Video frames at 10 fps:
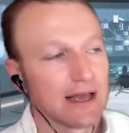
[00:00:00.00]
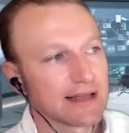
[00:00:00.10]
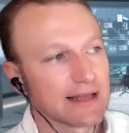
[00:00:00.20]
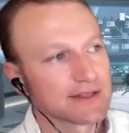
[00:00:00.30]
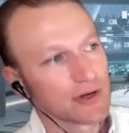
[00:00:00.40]

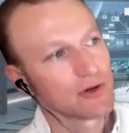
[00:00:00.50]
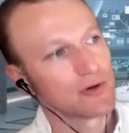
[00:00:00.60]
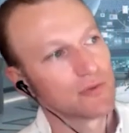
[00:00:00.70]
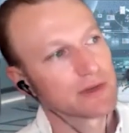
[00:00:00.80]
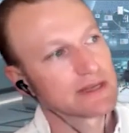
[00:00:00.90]
and
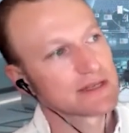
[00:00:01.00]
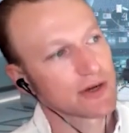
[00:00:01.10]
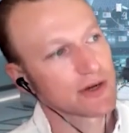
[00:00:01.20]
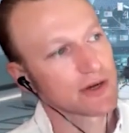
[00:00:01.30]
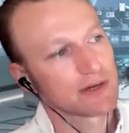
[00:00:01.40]
so we
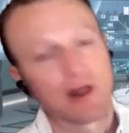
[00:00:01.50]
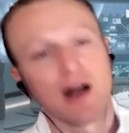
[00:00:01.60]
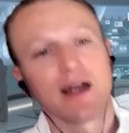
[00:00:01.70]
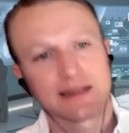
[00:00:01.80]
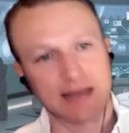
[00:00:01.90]
started
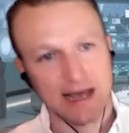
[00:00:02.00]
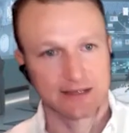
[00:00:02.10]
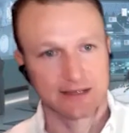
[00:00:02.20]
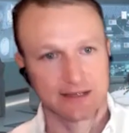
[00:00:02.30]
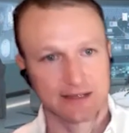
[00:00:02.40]
applying
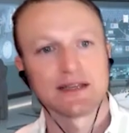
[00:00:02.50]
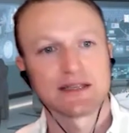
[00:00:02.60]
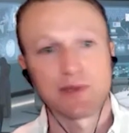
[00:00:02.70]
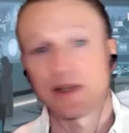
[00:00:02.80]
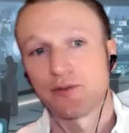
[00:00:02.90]
that to
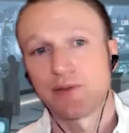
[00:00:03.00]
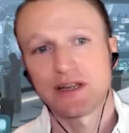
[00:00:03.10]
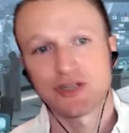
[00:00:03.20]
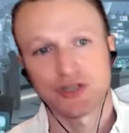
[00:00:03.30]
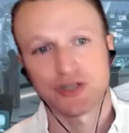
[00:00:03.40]
this bigger
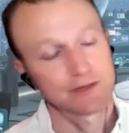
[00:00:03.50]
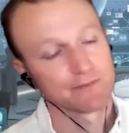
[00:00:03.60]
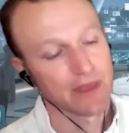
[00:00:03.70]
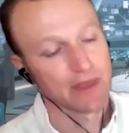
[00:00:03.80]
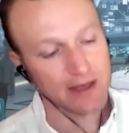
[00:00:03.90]
picture
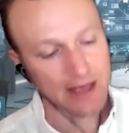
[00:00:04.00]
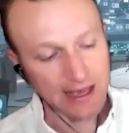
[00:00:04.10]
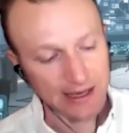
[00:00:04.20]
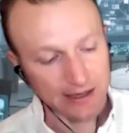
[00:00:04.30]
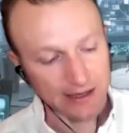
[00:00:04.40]

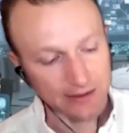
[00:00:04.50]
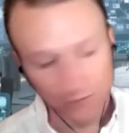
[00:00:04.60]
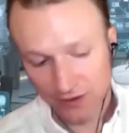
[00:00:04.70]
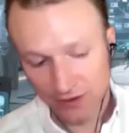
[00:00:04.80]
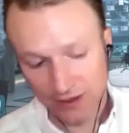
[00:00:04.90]
and
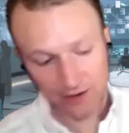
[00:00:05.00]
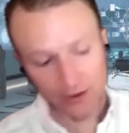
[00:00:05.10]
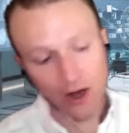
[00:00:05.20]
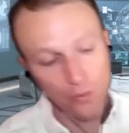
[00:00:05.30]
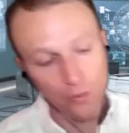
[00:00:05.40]
figured
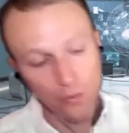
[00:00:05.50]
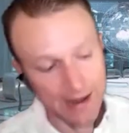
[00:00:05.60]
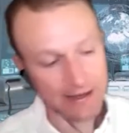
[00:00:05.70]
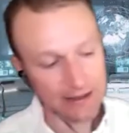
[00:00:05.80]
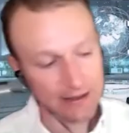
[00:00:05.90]
out a
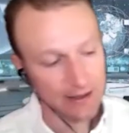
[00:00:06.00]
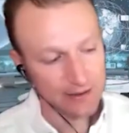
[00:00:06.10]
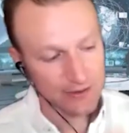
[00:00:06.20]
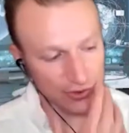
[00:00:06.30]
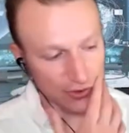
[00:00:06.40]
way
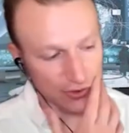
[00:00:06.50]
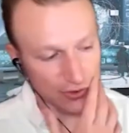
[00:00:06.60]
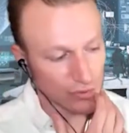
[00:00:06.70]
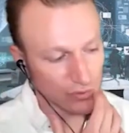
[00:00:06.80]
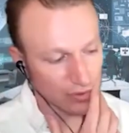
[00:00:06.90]
hmm.
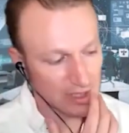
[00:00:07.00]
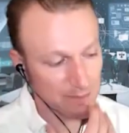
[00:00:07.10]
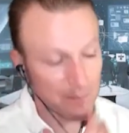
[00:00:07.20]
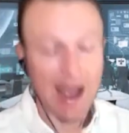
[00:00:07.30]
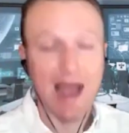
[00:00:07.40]
to
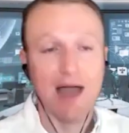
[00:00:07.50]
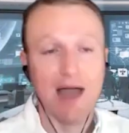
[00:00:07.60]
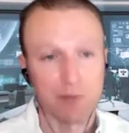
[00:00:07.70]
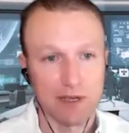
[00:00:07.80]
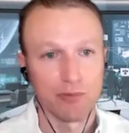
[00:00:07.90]

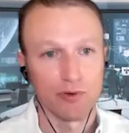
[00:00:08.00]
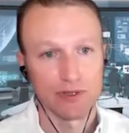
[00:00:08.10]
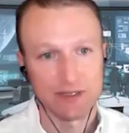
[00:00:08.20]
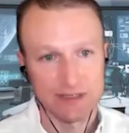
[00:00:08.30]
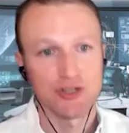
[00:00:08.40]
empower
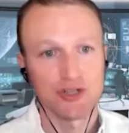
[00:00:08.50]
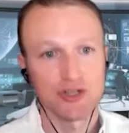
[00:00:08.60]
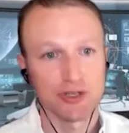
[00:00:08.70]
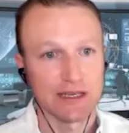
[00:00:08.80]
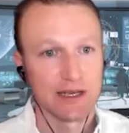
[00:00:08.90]
people
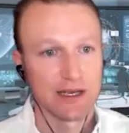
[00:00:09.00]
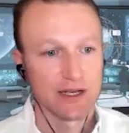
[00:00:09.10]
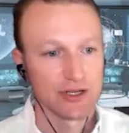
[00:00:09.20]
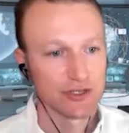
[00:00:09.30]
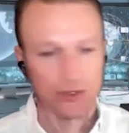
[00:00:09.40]
essentially
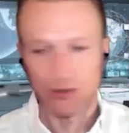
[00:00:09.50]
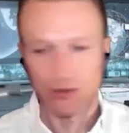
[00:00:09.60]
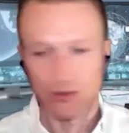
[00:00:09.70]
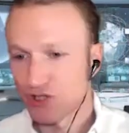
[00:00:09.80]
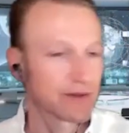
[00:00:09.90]
to
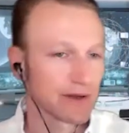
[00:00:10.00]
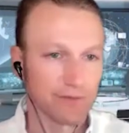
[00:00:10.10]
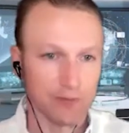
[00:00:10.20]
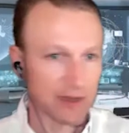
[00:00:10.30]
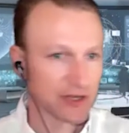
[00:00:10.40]
share their
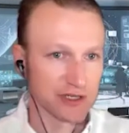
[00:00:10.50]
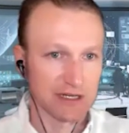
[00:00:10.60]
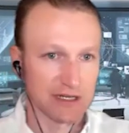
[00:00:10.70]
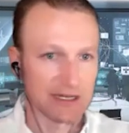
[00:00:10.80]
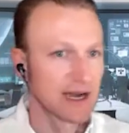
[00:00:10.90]
information
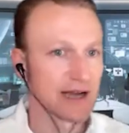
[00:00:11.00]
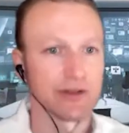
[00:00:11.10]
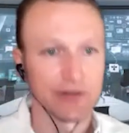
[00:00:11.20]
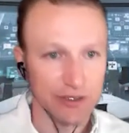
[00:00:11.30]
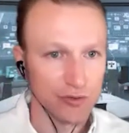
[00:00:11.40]
in
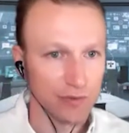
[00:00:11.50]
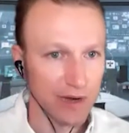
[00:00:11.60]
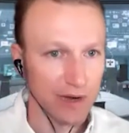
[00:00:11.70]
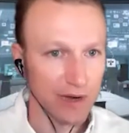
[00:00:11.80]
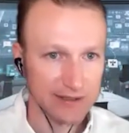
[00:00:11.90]
entirely new
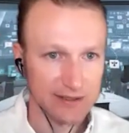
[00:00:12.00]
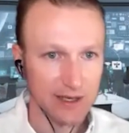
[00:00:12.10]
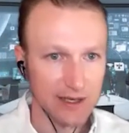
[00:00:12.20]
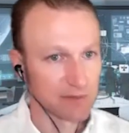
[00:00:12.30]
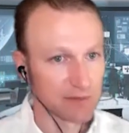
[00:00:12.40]
ways
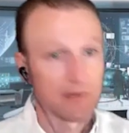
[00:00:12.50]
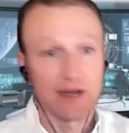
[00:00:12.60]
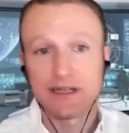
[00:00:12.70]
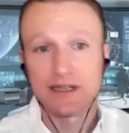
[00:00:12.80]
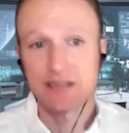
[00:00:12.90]
to
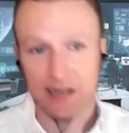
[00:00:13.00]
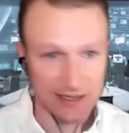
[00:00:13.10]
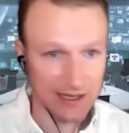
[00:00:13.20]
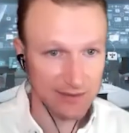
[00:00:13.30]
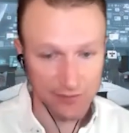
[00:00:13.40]
monetize
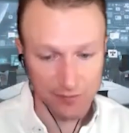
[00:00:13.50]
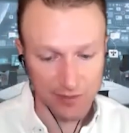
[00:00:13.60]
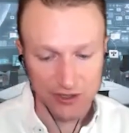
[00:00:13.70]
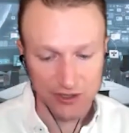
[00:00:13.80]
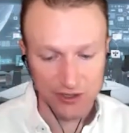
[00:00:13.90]
that
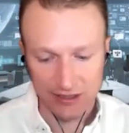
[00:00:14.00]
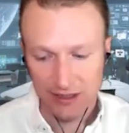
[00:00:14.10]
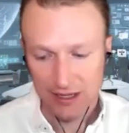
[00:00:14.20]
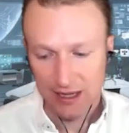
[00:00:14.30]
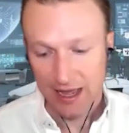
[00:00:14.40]
information
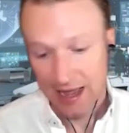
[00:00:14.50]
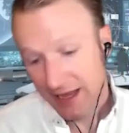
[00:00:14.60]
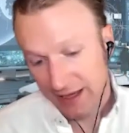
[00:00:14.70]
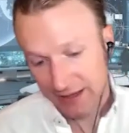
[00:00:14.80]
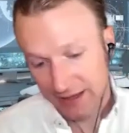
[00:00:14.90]

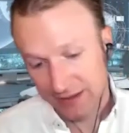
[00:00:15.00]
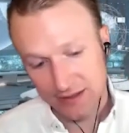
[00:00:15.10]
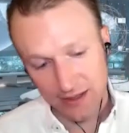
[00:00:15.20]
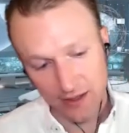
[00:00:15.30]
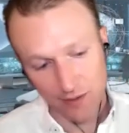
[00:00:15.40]
and
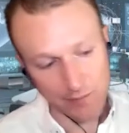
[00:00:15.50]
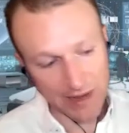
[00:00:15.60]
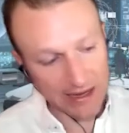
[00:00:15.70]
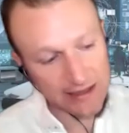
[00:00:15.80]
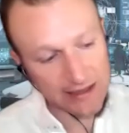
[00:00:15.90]

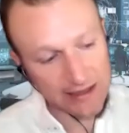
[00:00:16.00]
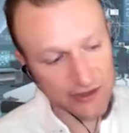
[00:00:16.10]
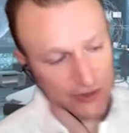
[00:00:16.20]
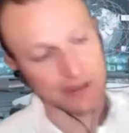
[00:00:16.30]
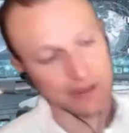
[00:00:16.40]
baked
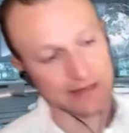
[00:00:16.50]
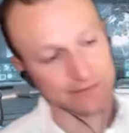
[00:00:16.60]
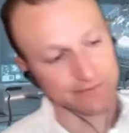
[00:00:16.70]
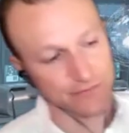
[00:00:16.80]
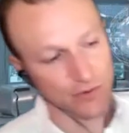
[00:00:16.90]
into
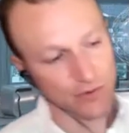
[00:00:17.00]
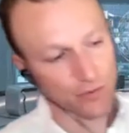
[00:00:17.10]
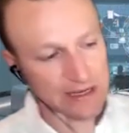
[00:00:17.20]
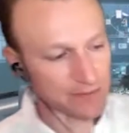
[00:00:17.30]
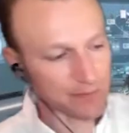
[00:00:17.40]
it
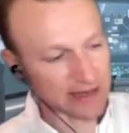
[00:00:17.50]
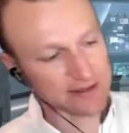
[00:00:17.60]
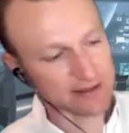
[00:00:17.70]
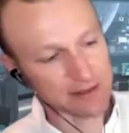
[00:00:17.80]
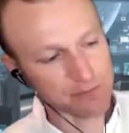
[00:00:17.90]
we
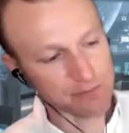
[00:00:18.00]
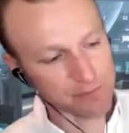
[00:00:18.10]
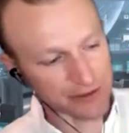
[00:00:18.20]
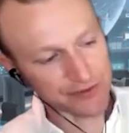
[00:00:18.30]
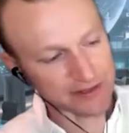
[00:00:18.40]
basically
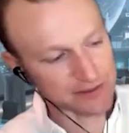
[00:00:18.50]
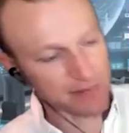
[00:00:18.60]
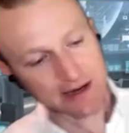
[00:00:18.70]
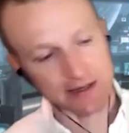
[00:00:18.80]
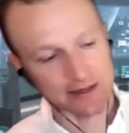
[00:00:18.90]
built this
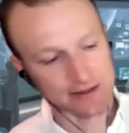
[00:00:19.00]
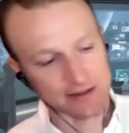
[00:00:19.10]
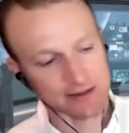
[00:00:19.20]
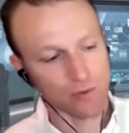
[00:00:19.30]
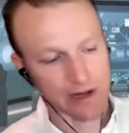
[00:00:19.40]

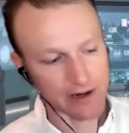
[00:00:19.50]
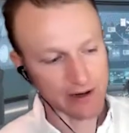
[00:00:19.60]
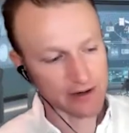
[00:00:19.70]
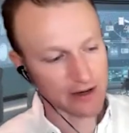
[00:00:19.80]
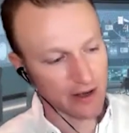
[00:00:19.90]
mechanism
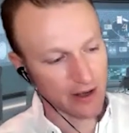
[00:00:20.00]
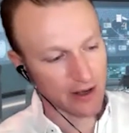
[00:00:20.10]
where